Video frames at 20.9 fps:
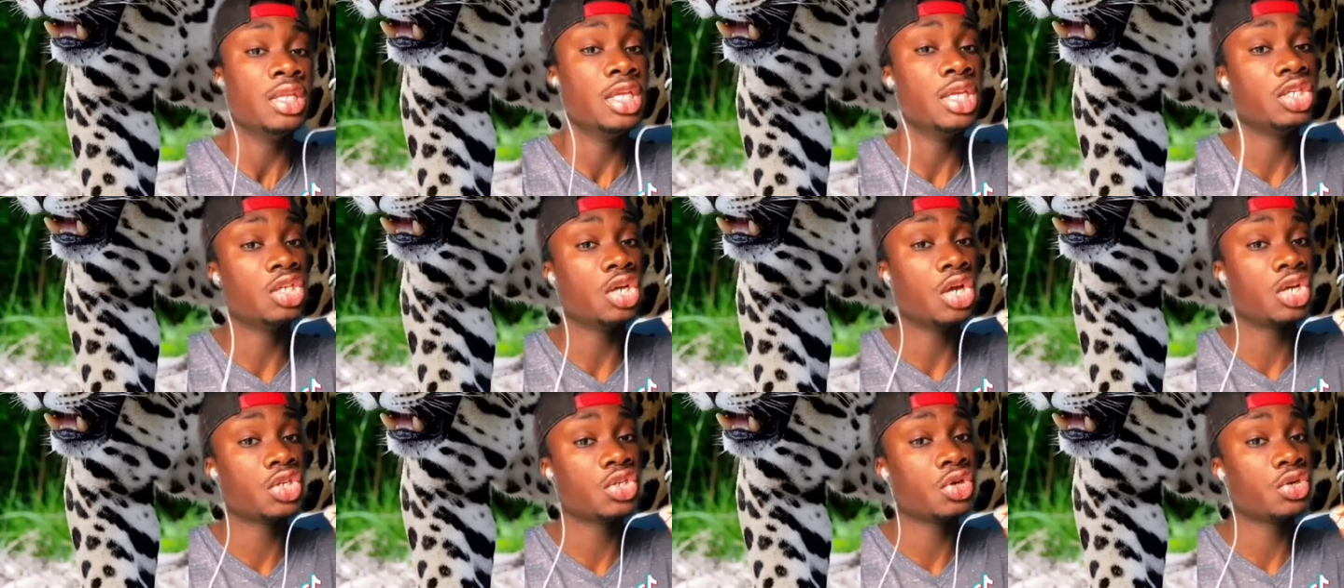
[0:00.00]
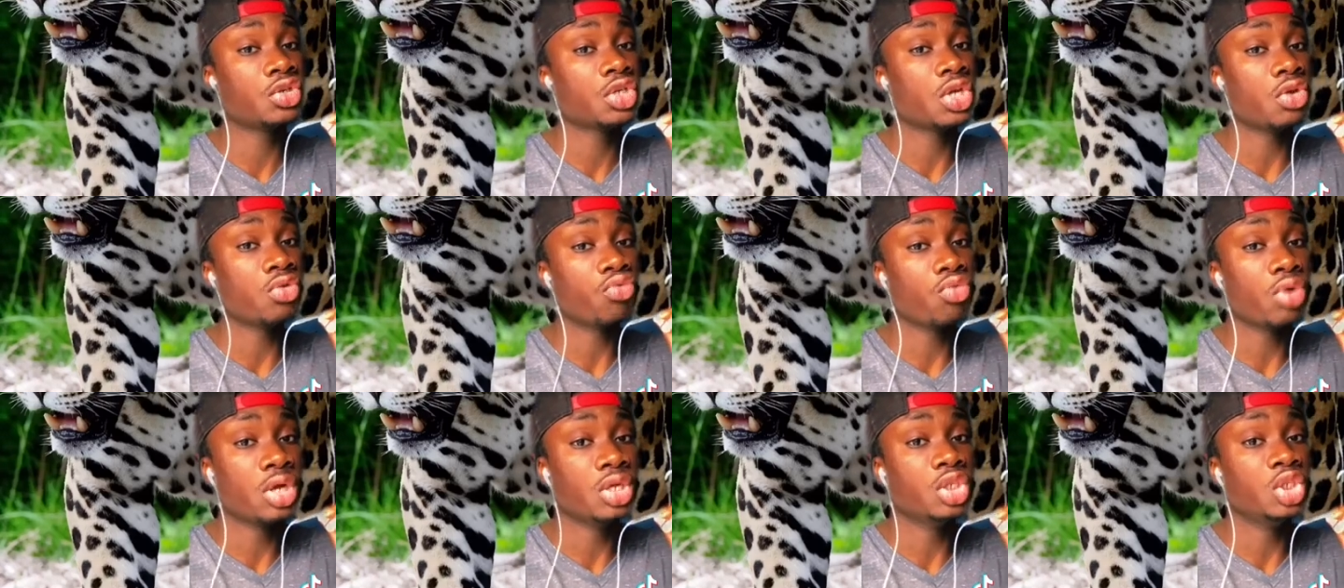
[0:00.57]
These all-stars can
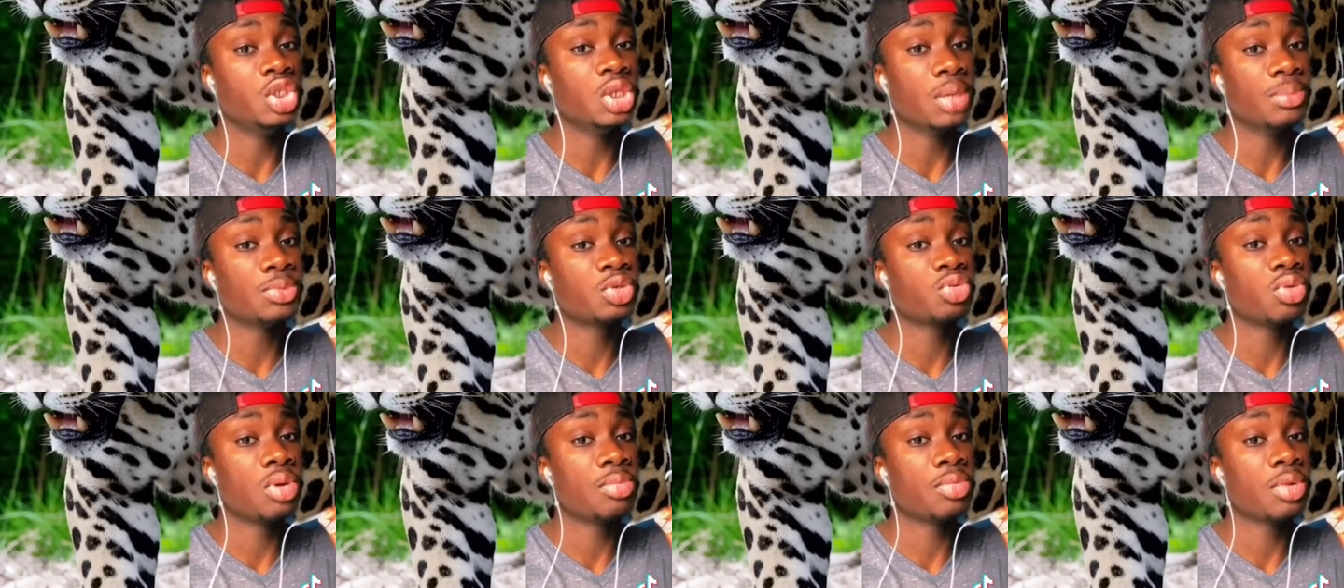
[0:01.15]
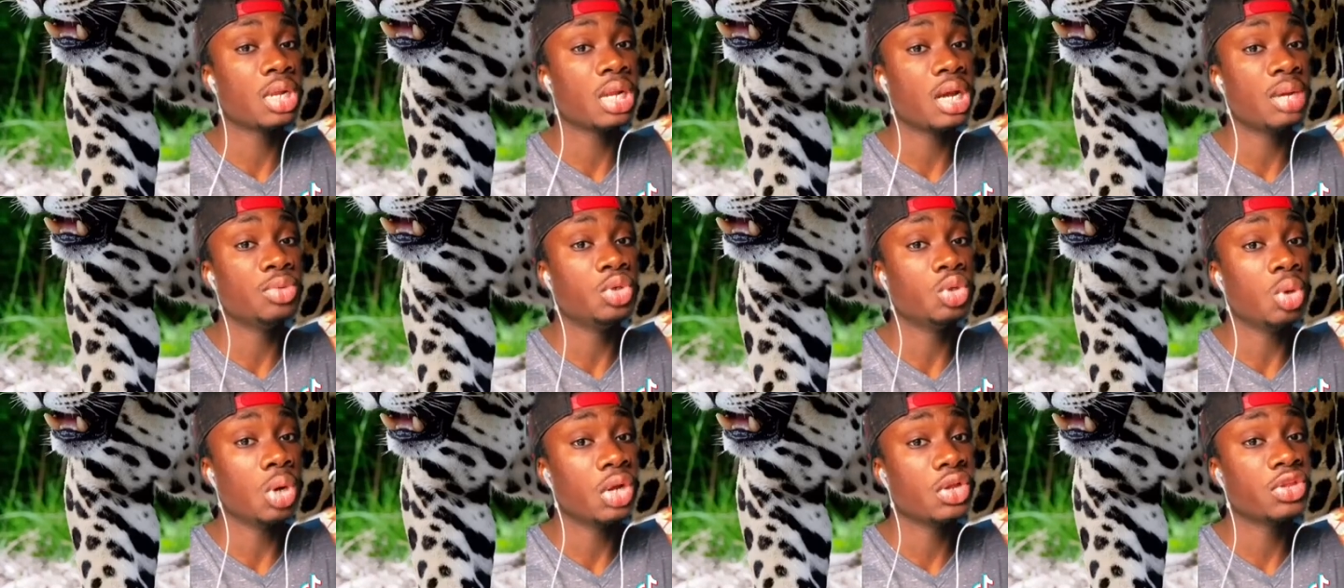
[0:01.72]
run, jump, swim, climb,
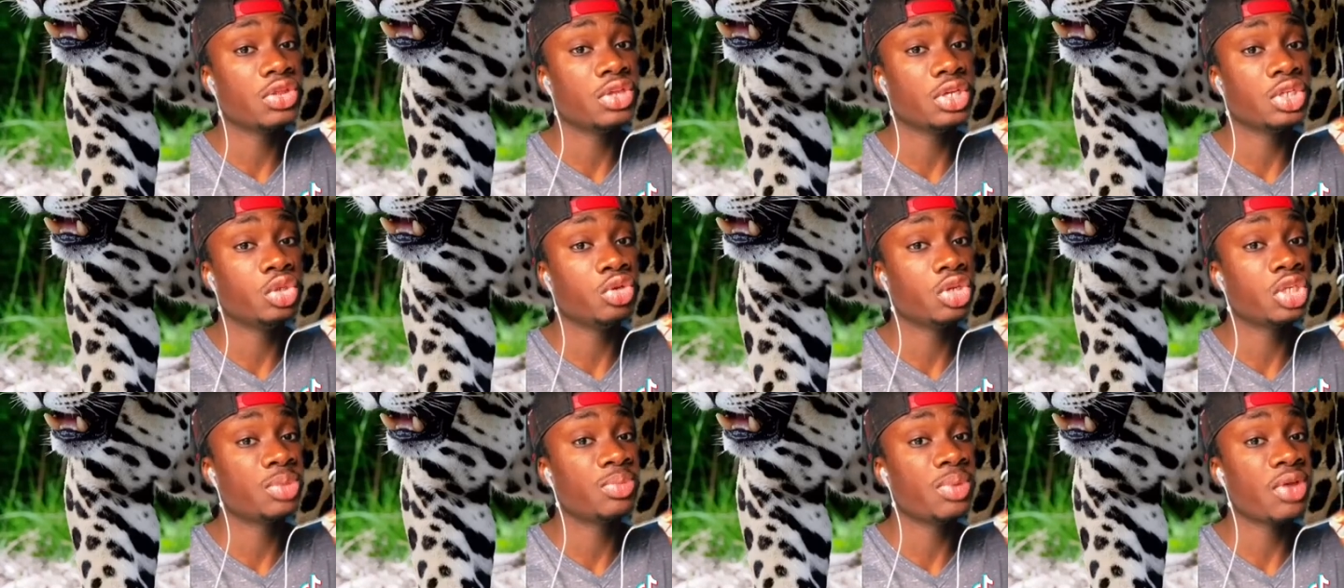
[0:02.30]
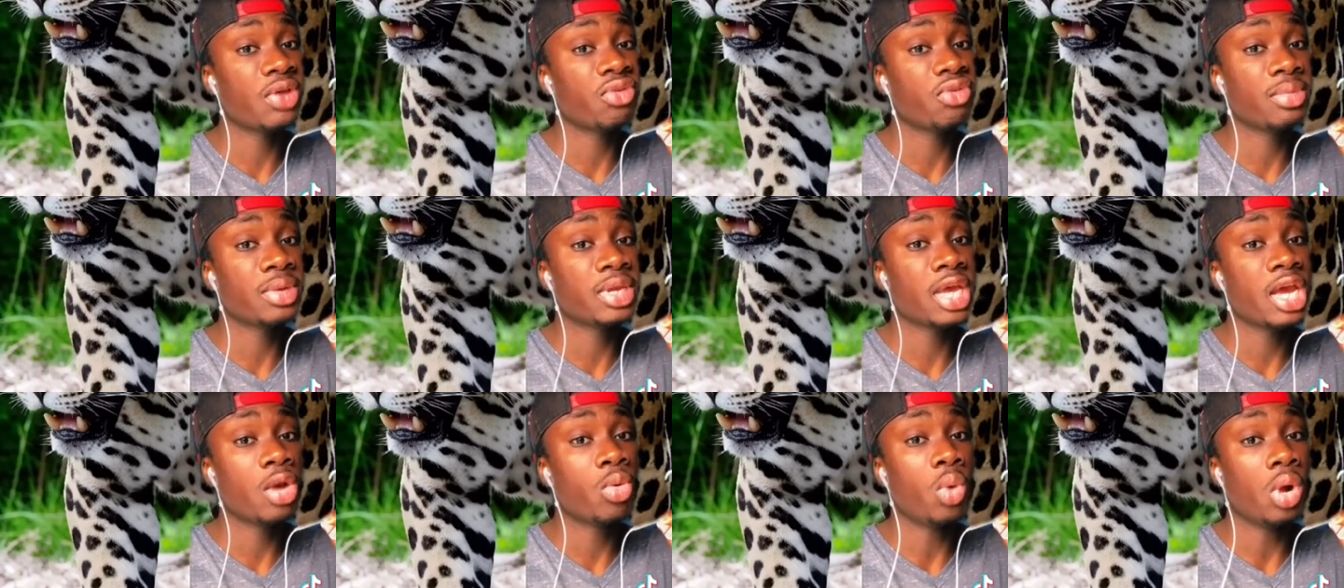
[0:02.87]
do all the things you'd expect from a
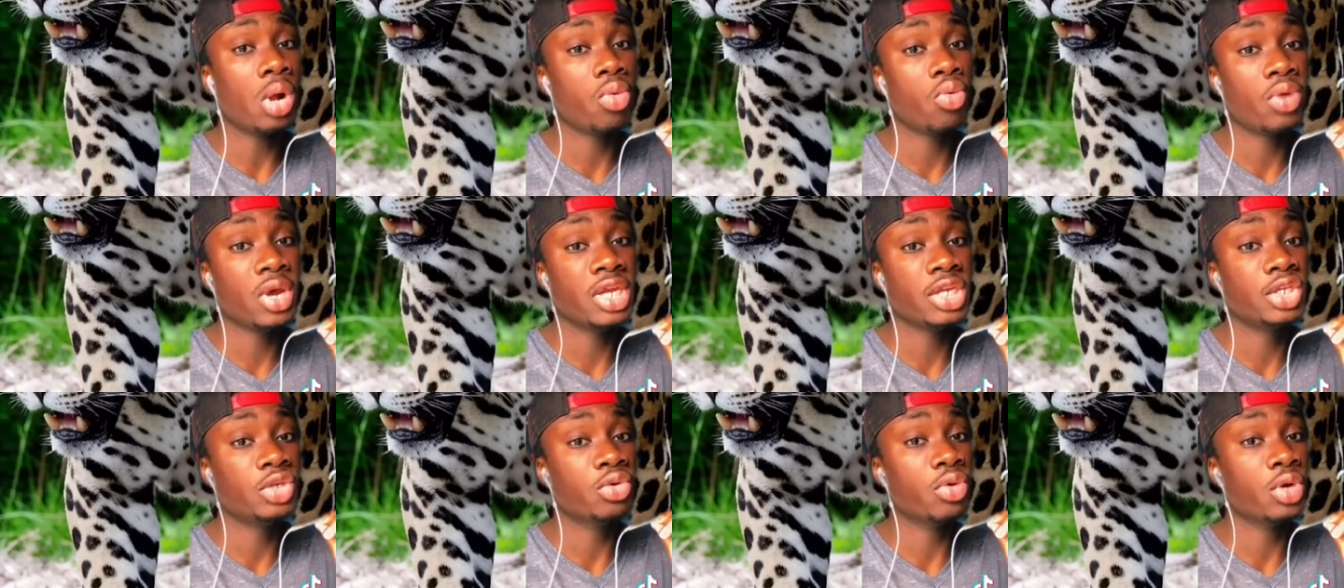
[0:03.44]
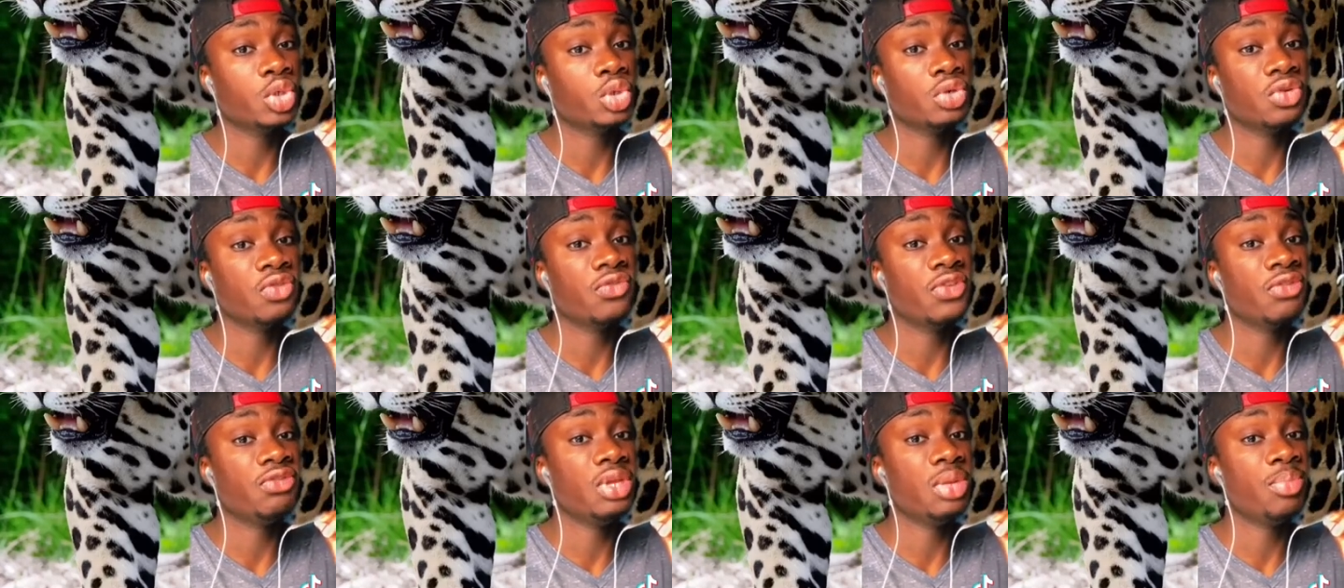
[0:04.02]
cat while weighing
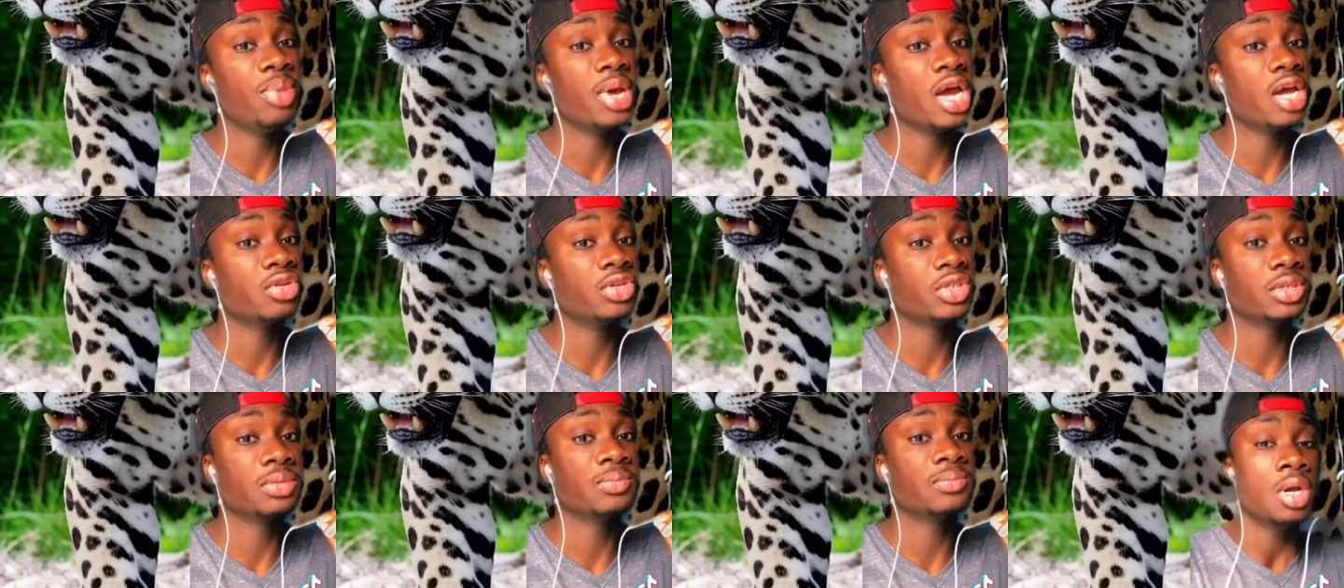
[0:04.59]
250 pounds.